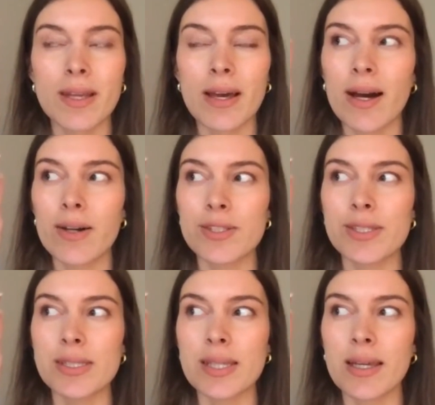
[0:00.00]
how do
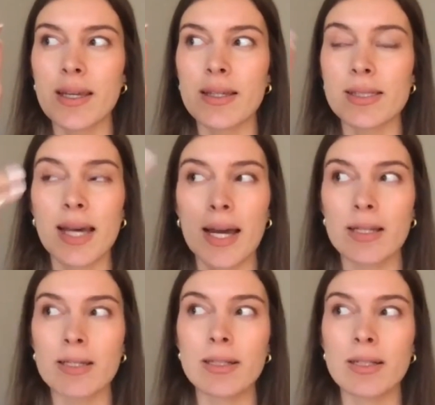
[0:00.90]
you say,
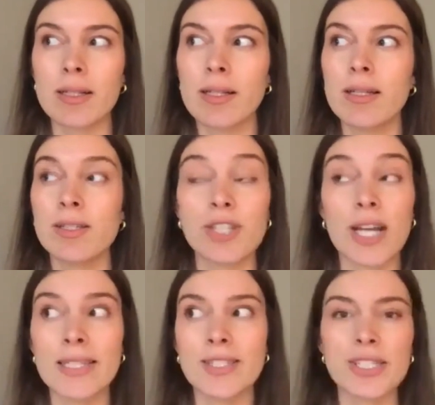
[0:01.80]
tackle
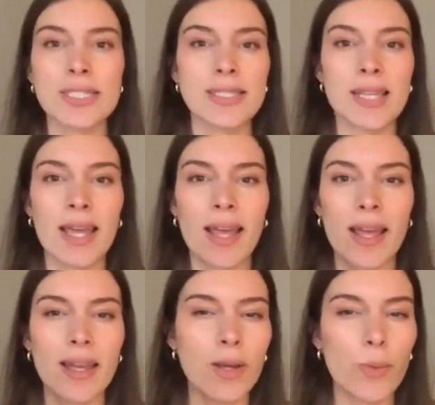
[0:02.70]
challenges
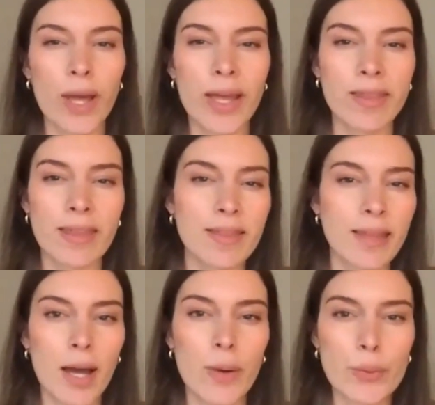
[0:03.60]
in a way I think
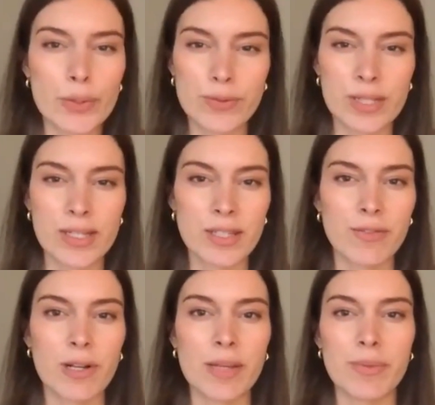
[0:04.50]
that I would have done
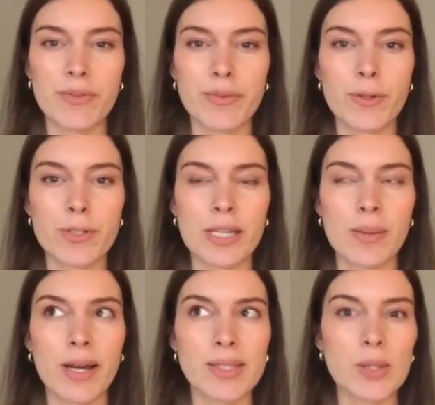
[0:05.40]
differently before DMI.